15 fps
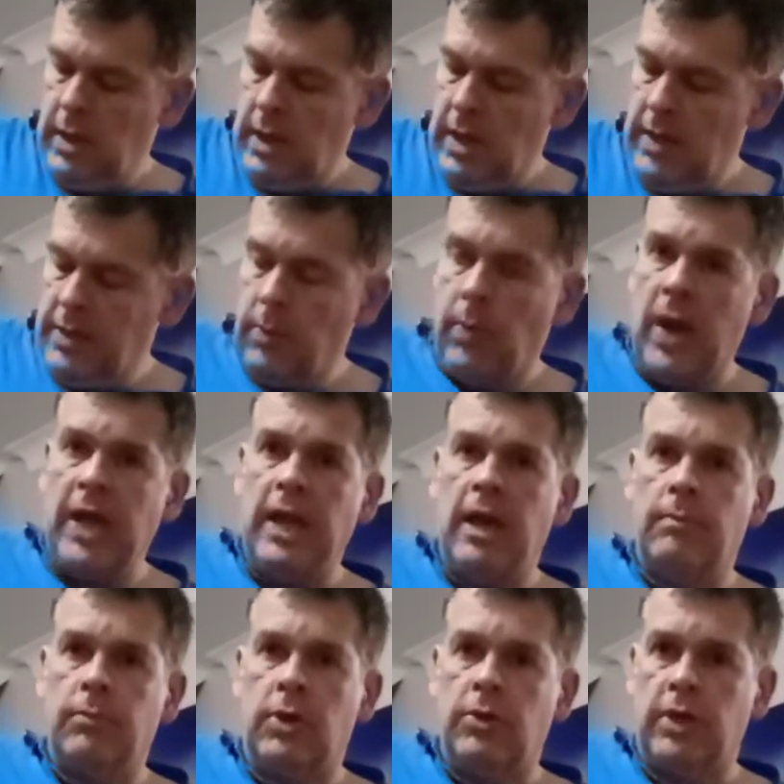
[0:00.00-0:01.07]
And the way
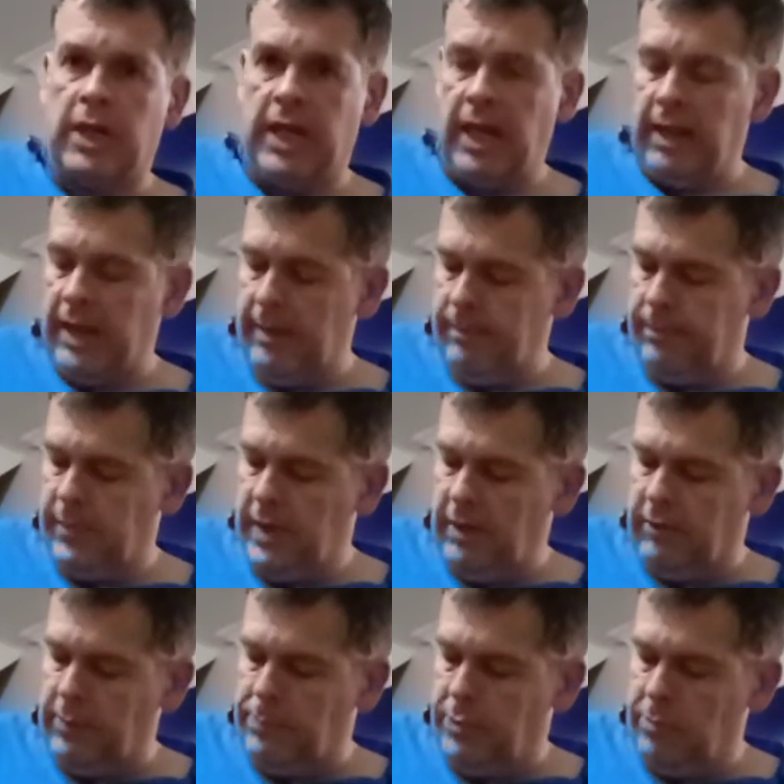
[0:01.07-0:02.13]
I'm going to kill it is
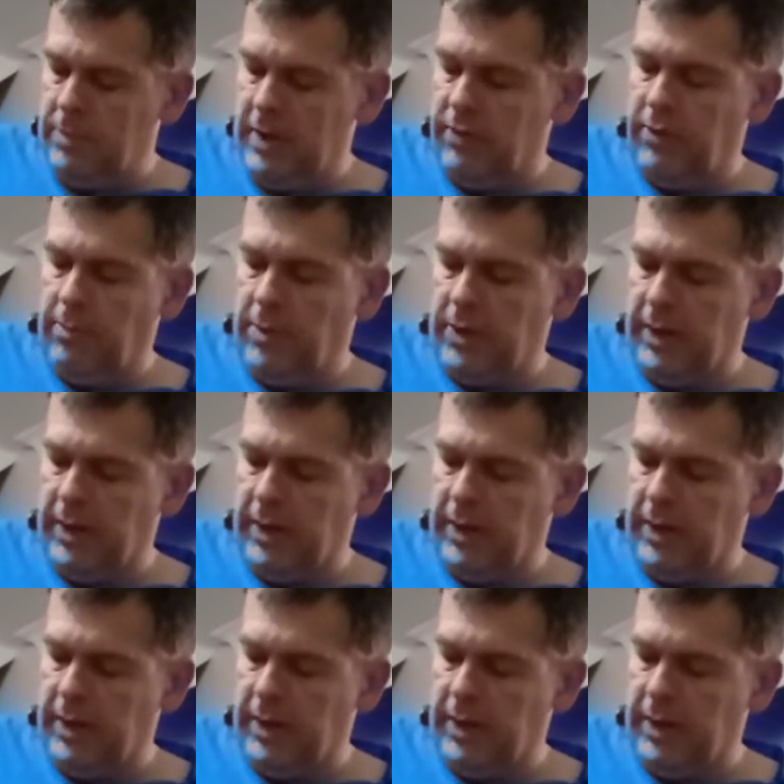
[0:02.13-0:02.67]
to put my thumb on